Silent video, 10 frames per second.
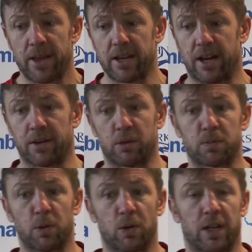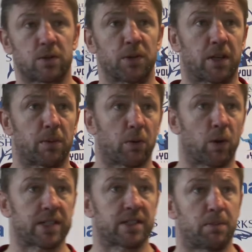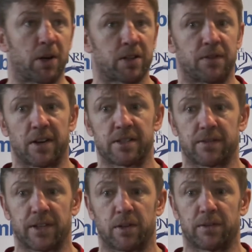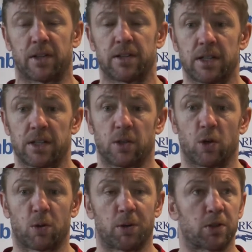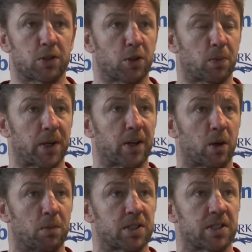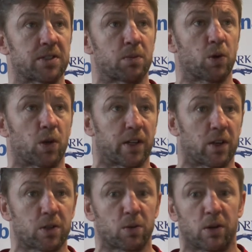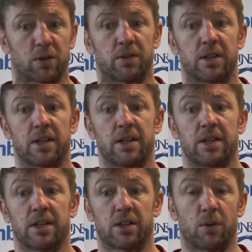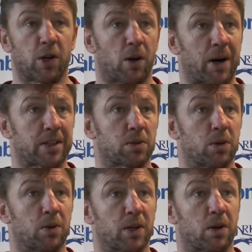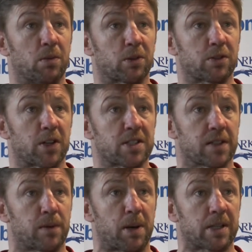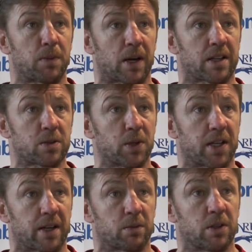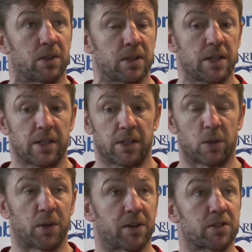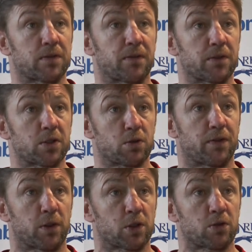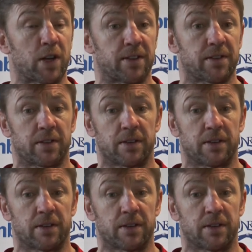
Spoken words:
Yeah, I think we spoke last week about raising the bar defensively over, you know, coming out of the European competition and rolling our squad. And, you know, we got back to where we got most of our silver backs back last weekend. We're, you know, near full strength.